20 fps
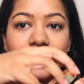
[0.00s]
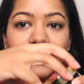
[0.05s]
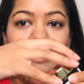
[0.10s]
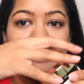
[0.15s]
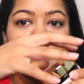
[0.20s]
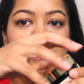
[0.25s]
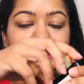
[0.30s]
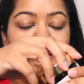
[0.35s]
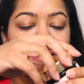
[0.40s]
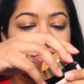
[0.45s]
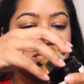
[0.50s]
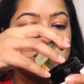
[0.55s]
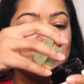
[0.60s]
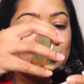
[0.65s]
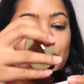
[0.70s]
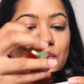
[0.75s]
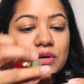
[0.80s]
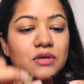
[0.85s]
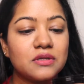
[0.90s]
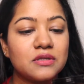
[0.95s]
Let's see
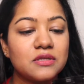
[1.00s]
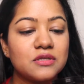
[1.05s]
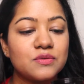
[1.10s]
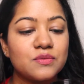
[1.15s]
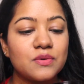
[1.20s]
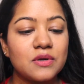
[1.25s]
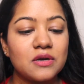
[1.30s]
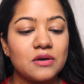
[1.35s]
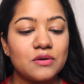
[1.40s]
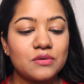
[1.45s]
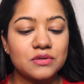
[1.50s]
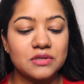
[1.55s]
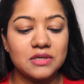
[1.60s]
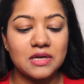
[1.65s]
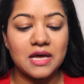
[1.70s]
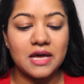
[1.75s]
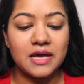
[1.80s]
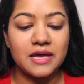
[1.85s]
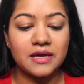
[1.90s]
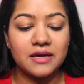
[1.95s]
what this one looks
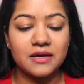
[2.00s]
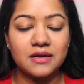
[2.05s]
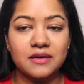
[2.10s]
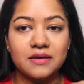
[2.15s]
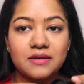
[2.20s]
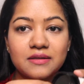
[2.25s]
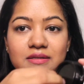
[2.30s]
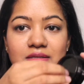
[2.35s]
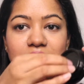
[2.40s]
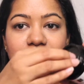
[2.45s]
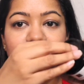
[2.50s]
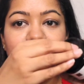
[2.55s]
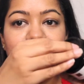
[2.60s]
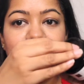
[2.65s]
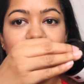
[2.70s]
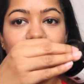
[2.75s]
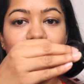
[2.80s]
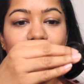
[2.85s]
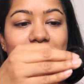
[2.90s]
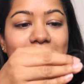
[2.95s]
like. This is
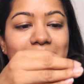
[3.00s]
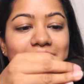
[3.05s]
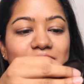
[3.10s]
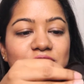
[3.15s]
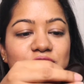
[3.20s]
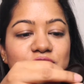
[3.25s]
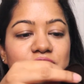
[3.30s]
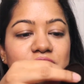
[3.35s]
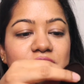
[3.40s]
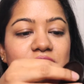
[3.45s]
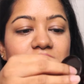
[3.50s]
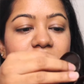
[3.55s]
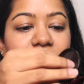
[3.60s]
the packaging.